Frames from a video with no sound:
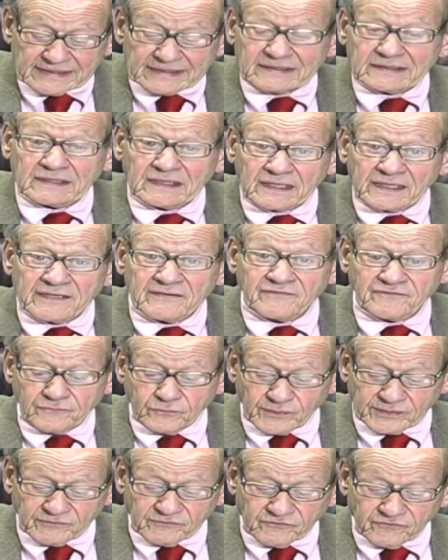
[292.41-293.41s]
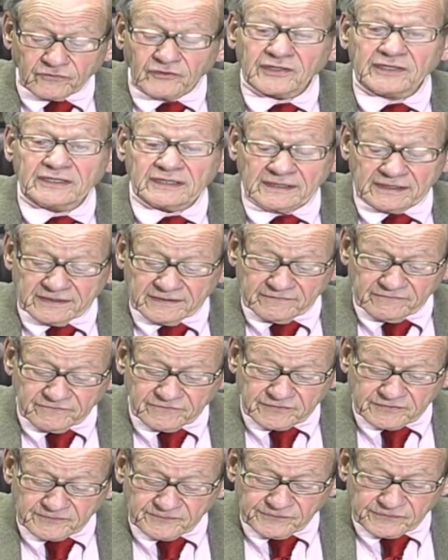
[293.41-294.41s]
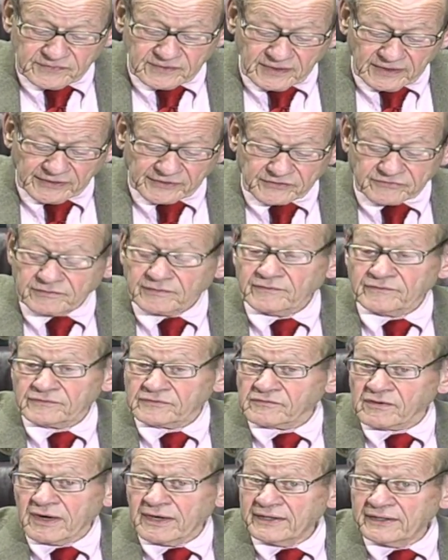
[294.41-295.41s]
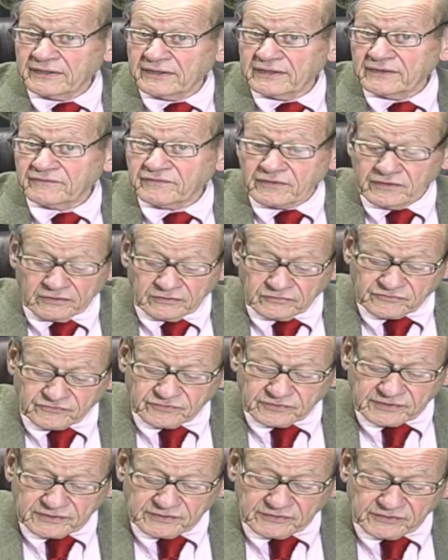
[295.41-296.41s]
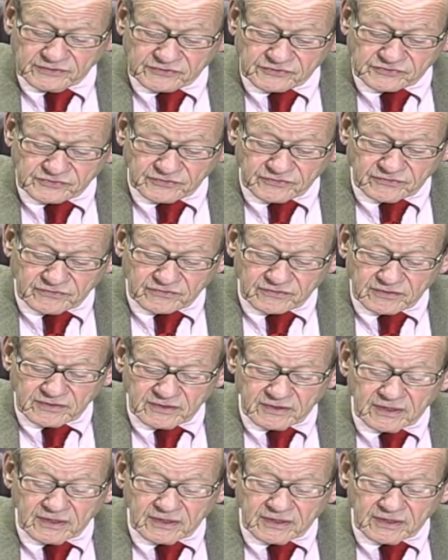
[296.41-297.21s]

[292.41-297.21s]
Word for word: Life, when fully lived under a variety of cultural conditions,